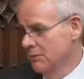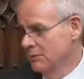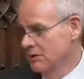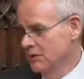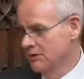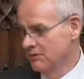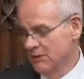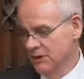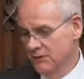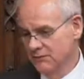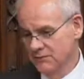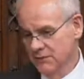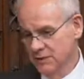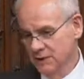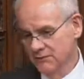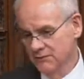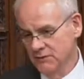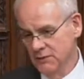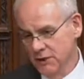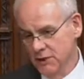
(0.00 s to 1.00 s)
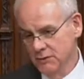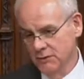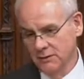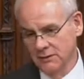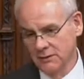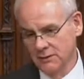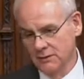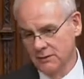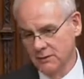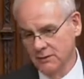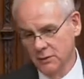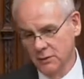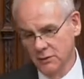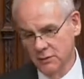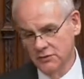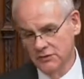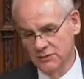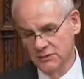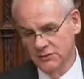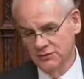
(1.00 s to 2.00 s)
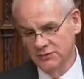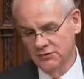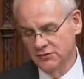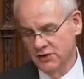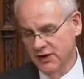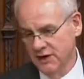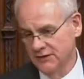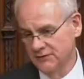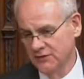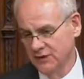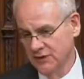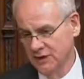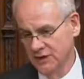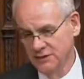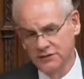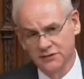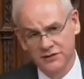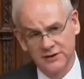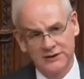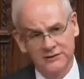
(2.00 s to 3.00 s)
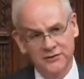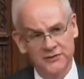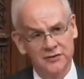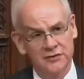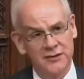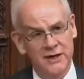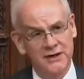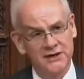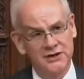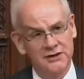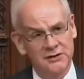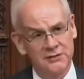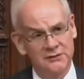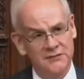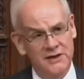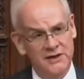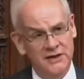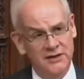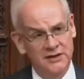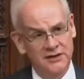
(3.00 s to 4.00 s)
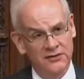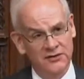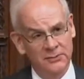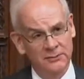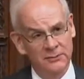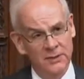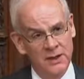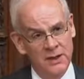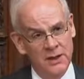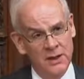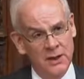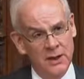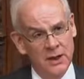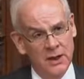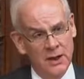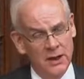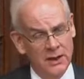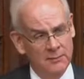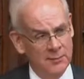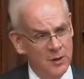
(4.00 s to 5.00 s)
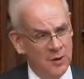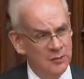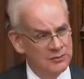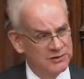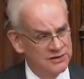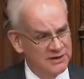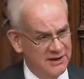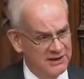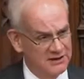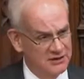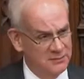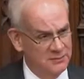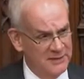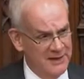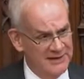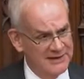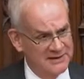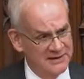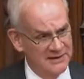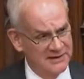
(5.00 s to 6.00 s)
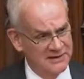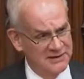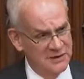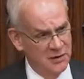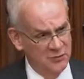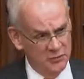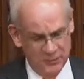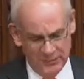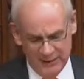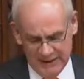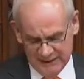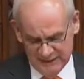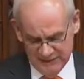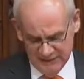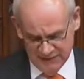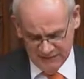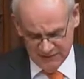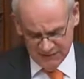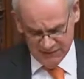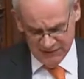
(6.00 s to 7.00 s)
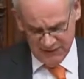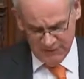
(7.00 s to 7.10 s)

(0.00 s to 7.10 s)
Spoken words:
But if noble lords want to drive the country in the direction of veganism, on such a basis and on the basis of